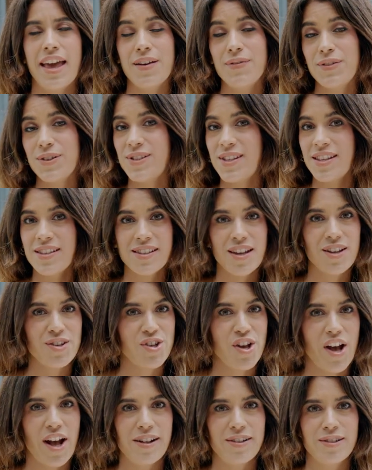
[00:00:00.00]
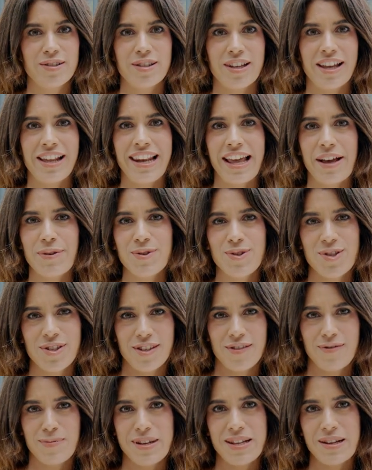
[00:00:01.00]
Ever since I was a child,
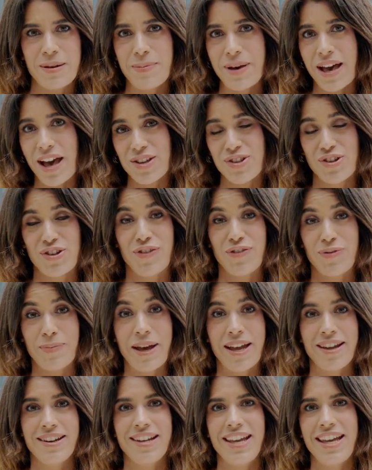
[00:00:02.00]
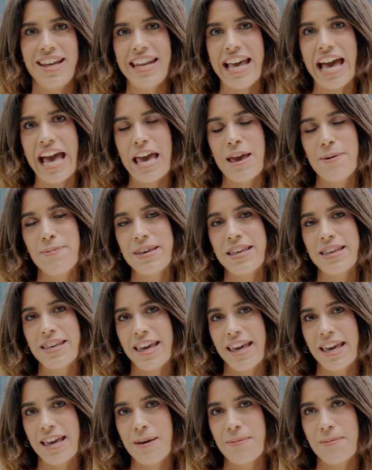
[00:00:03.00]
languages have been a passion of mine, and I
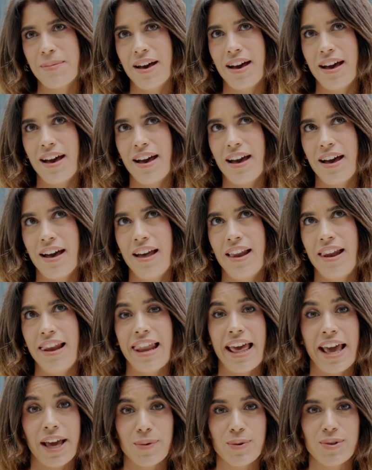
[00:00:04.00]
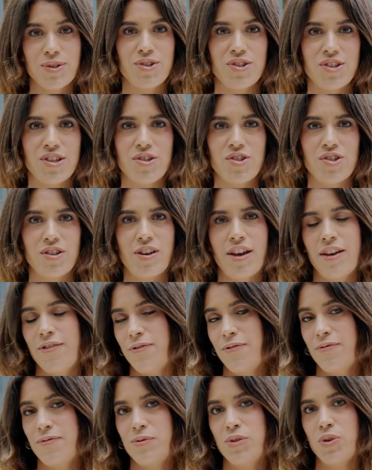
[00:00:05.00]
became a language teacher.
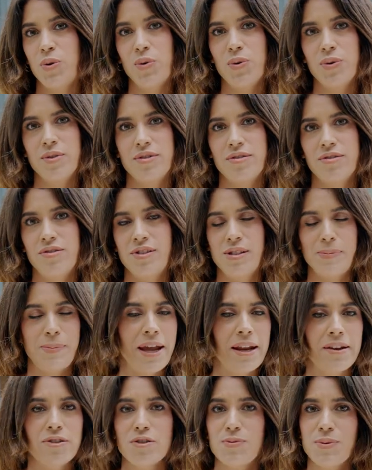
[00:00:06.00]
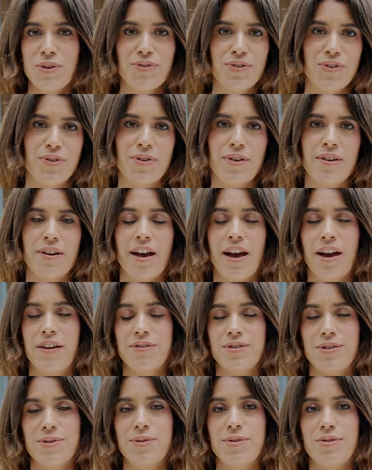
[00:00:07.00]
I've taught Spanish before,
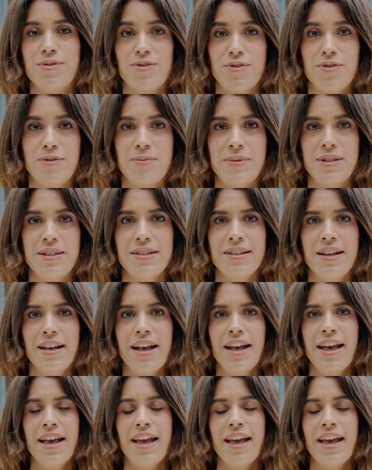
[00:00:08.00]
I've taught German,